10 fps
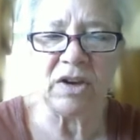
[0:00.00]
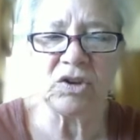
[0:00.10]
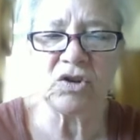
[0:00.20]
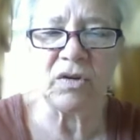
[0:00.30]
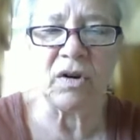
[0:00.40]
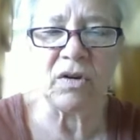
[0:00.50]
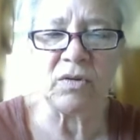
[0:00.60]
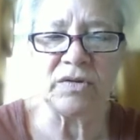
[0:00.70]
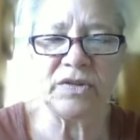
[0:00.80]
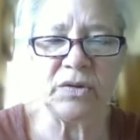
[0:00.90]
there are no
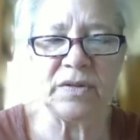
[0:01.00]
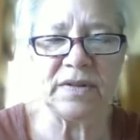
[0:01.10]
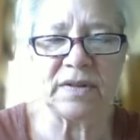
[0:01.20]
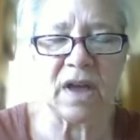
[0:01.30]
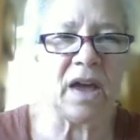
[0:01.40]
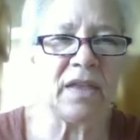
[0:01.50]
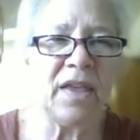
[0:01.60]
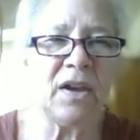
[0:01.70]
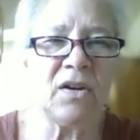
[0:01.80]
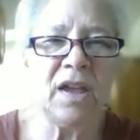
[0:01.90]
students on there.
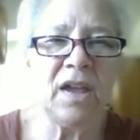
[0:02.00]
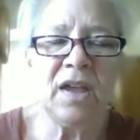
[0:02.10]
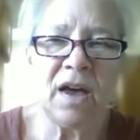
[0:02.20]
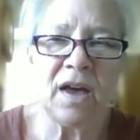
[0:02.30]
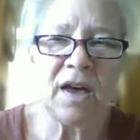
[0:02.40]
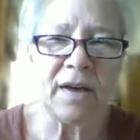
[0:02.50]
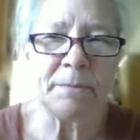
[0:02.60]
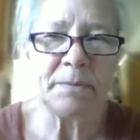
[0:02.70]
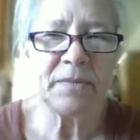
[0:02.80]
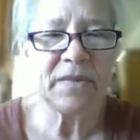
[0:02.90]

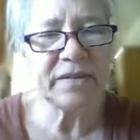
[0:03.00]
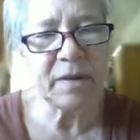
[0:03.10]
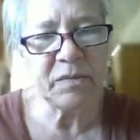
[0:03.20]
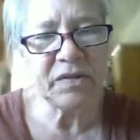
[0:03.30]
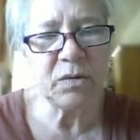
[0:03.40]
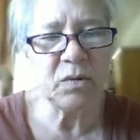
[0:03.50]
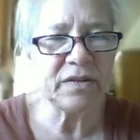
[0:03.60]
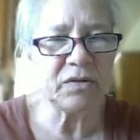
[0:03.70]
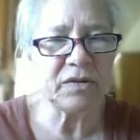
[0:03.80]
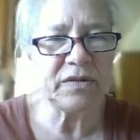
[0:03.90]
Some school districts